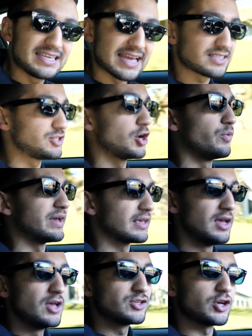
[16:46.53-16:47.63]
gets
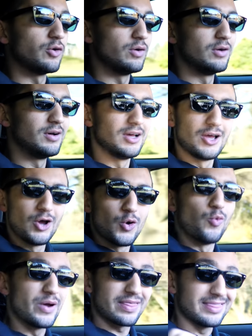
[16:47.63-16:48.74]
going. So
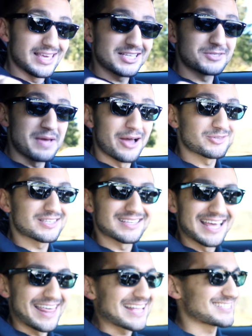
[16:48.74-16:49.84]
with these mounts,
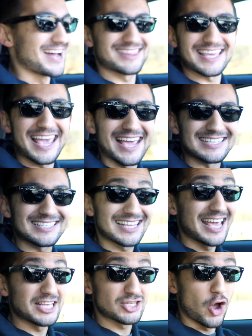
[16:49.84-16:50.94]
that's not the case.
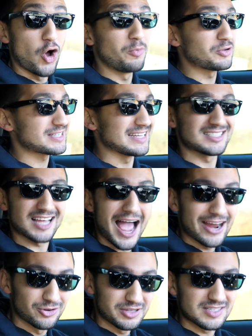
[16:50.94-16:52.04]
It's almost entirely